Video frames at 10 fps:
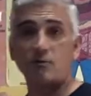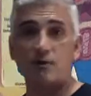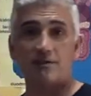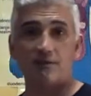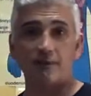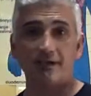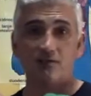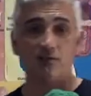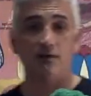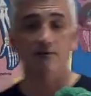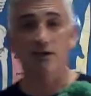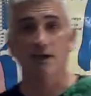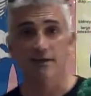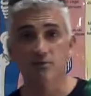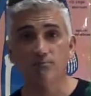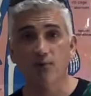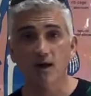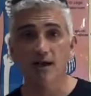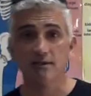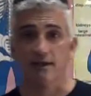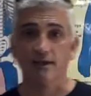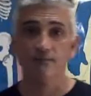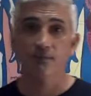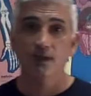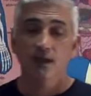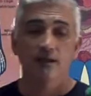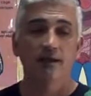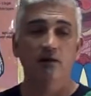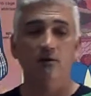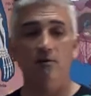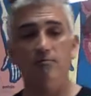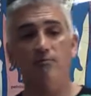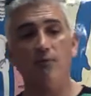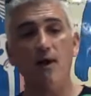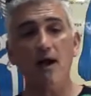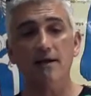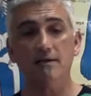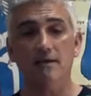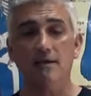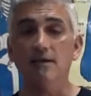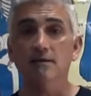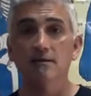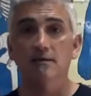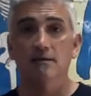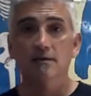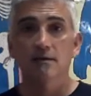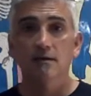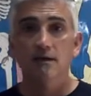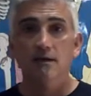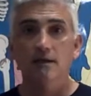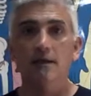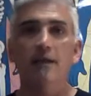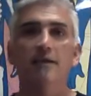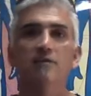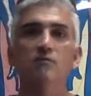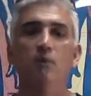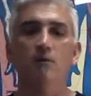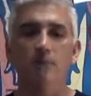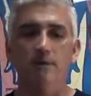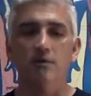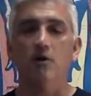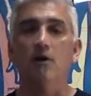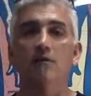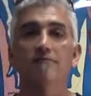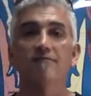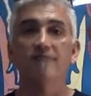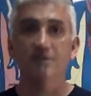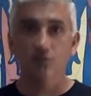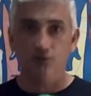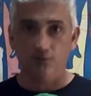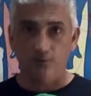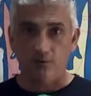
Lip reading: of the ones that we get served a lot, is broccoli. Now, broccoli is what we would call a vegetable,